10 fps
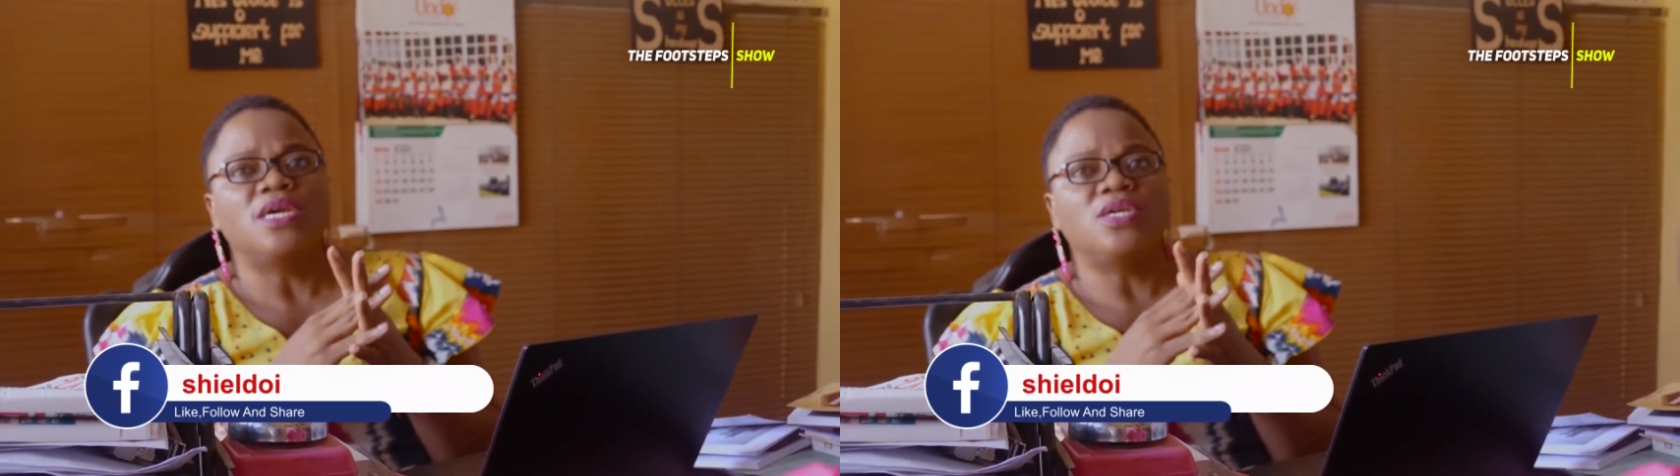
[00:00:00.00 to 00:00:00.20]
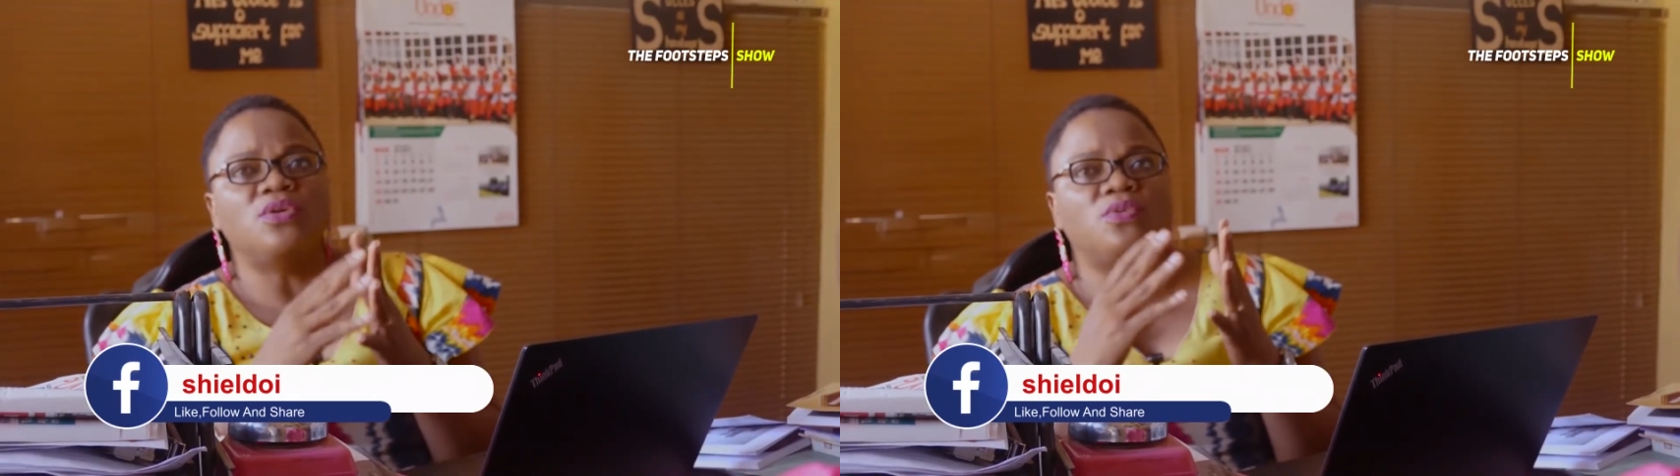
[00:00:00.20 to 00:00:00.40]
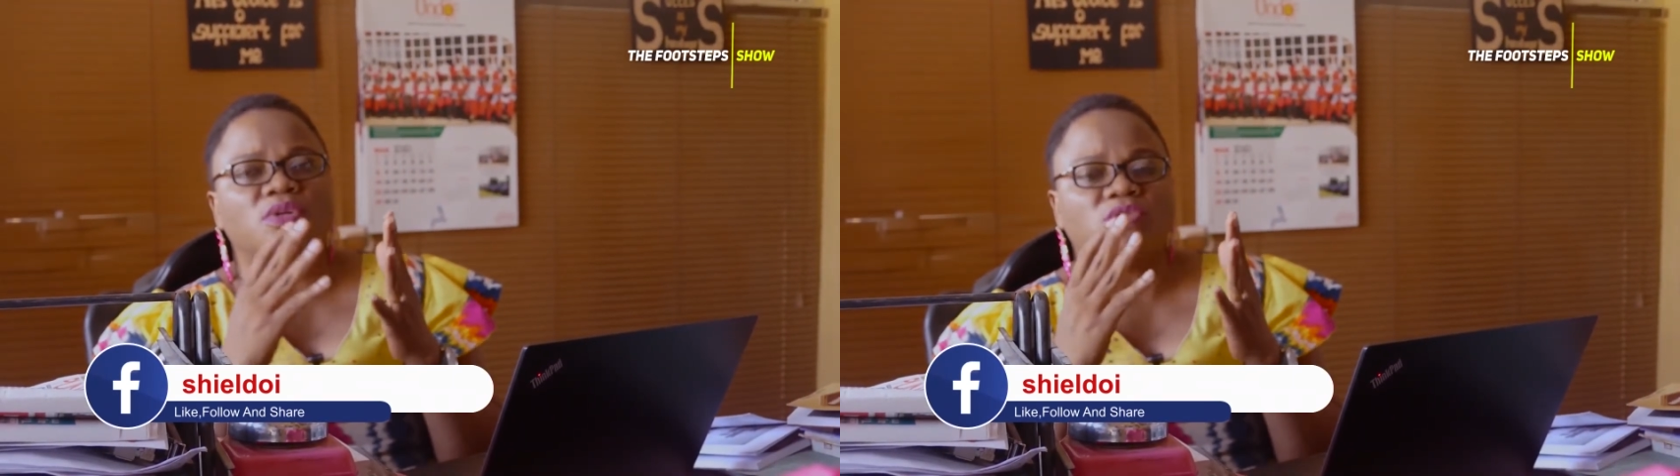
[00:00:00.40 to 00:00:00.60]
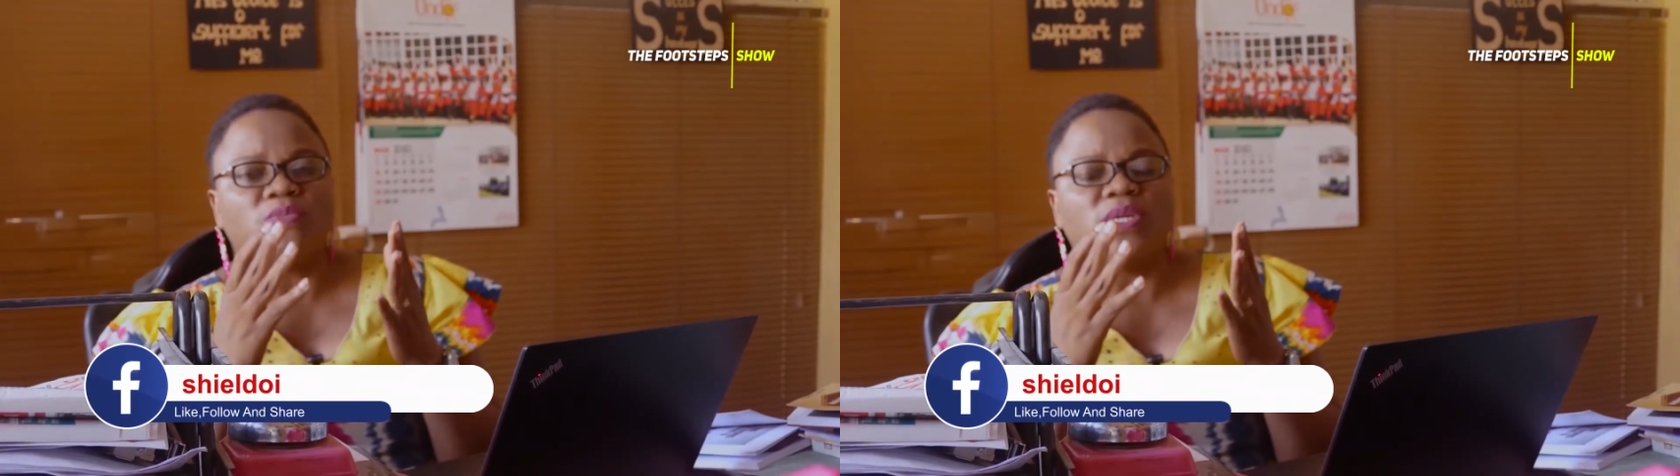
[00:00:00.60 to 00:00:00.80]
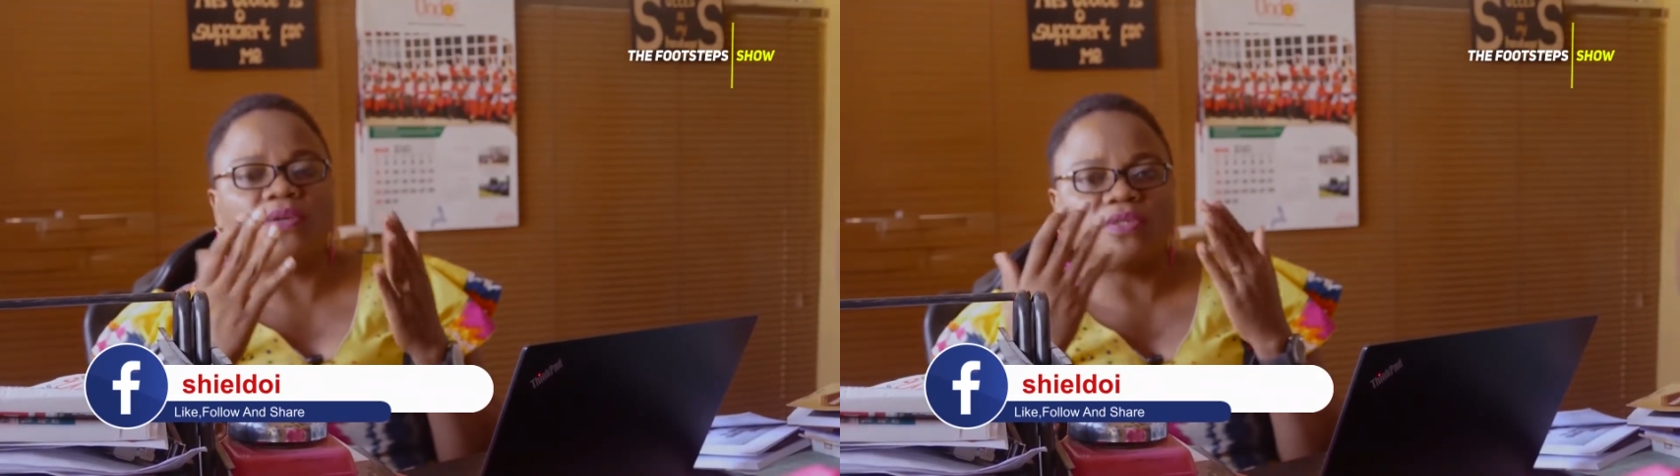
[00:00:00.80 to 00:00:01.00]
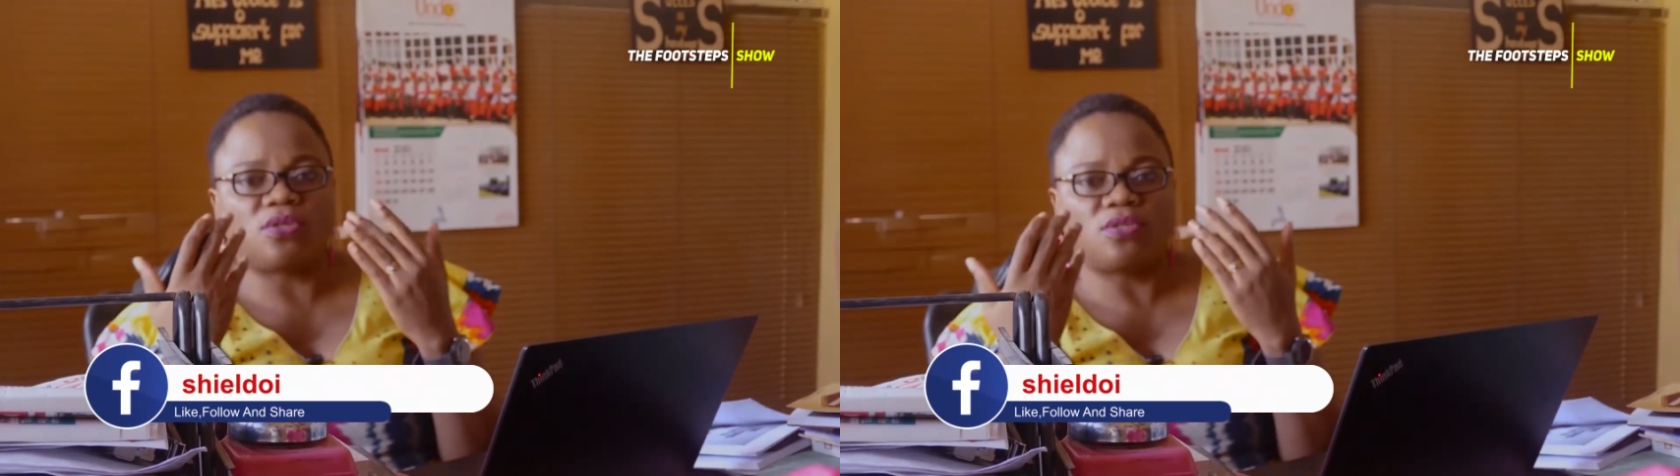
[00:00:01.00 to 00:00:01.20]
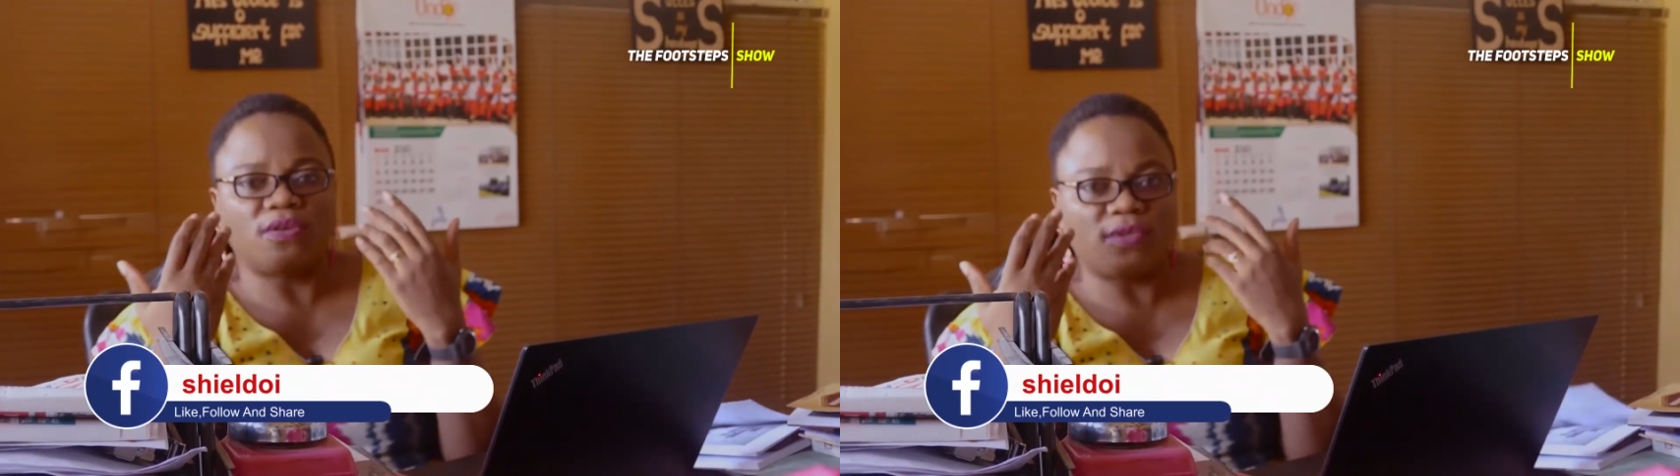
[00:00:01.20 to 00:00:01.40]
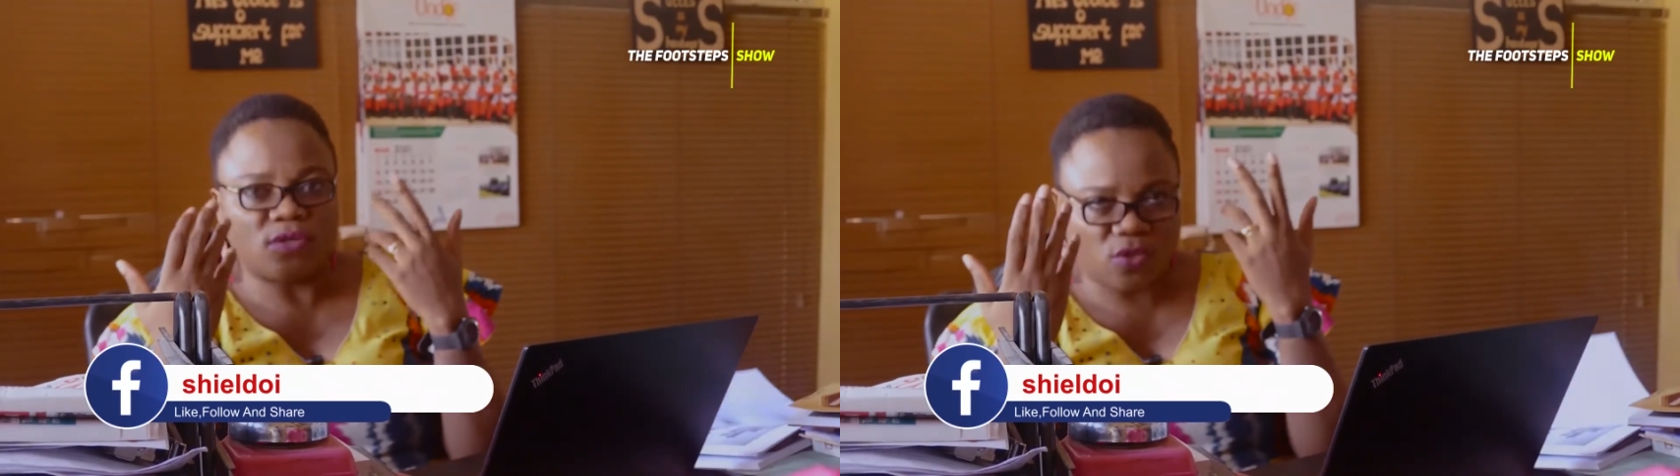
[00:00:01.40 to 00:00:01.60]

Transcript: you want to be conscious of not